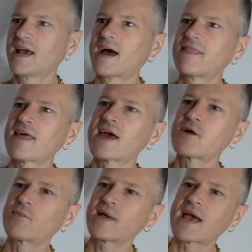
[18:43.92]
And then
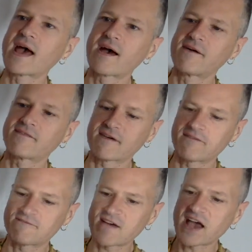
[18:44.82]
we have
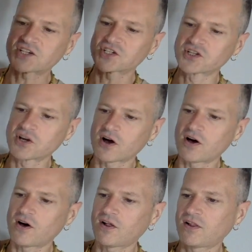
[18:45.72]
Fashion
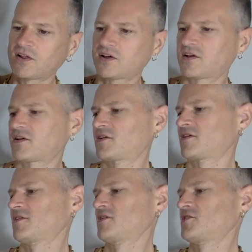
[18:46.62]
Doll
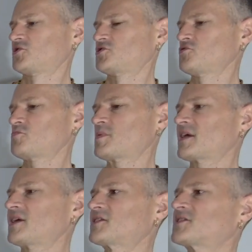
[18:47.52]
two
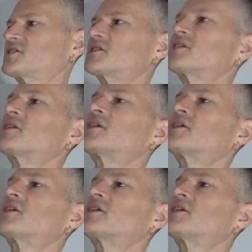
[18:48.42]
piece.